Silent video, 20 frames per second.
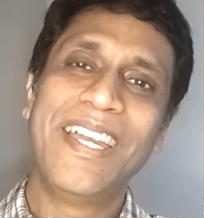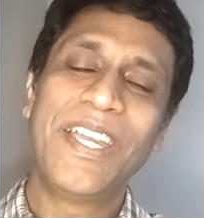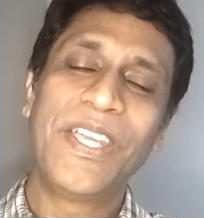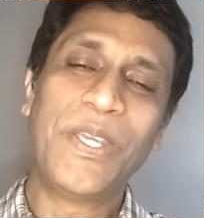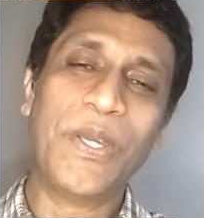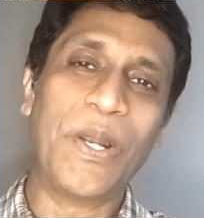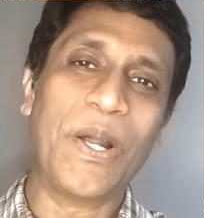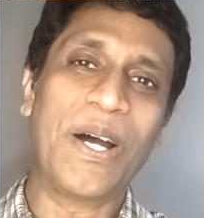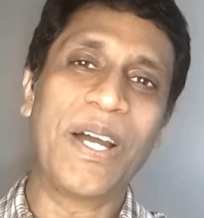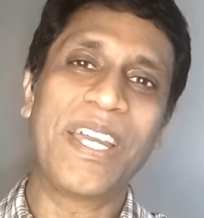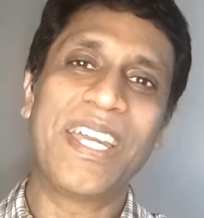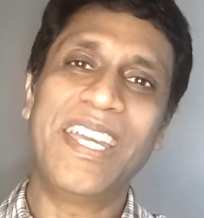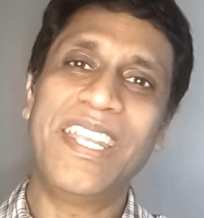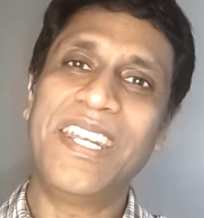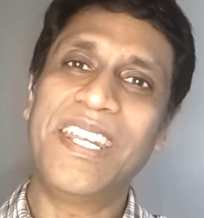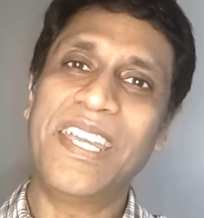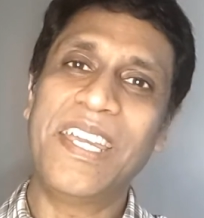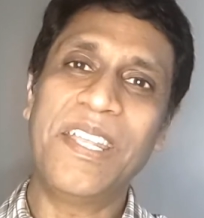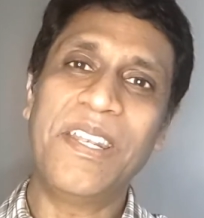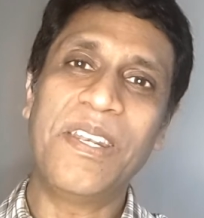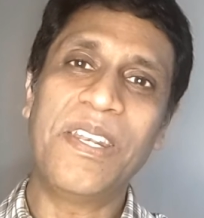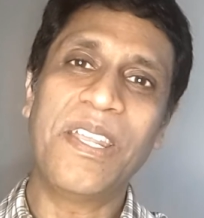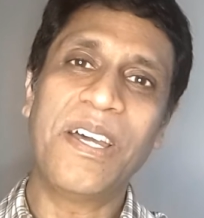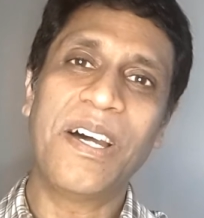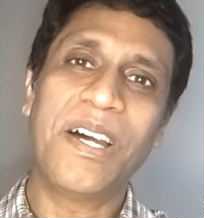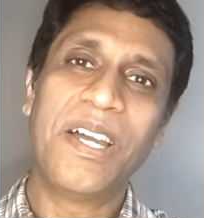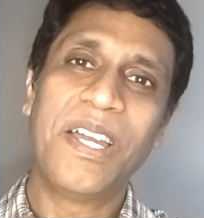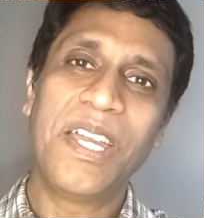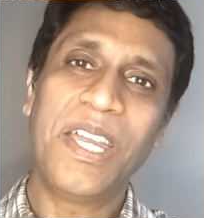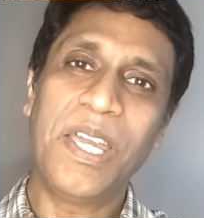
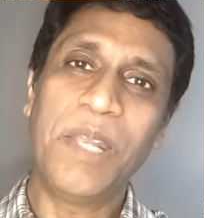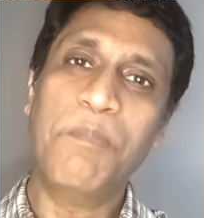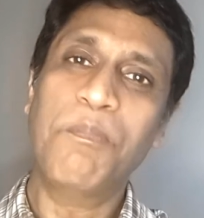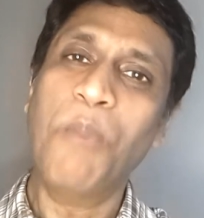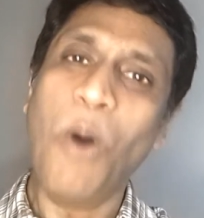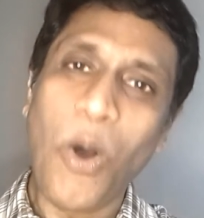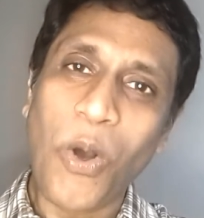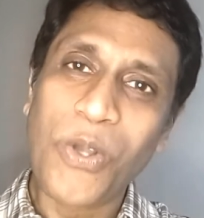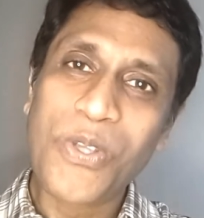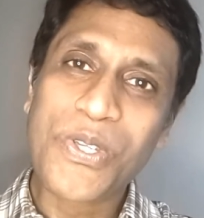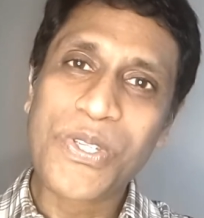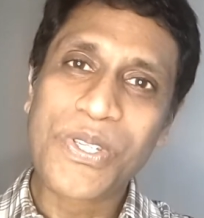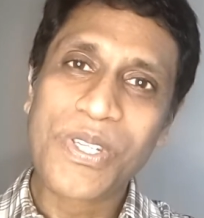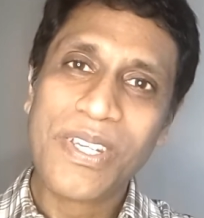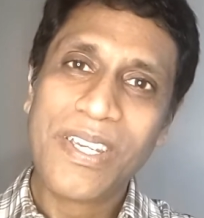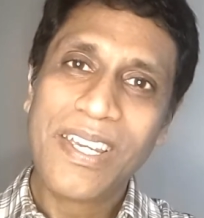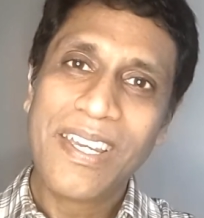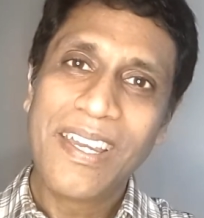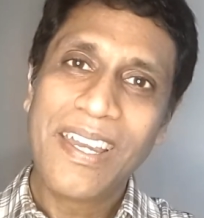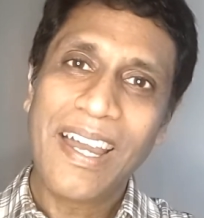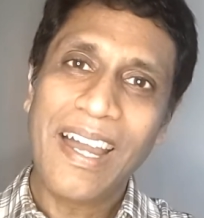in books.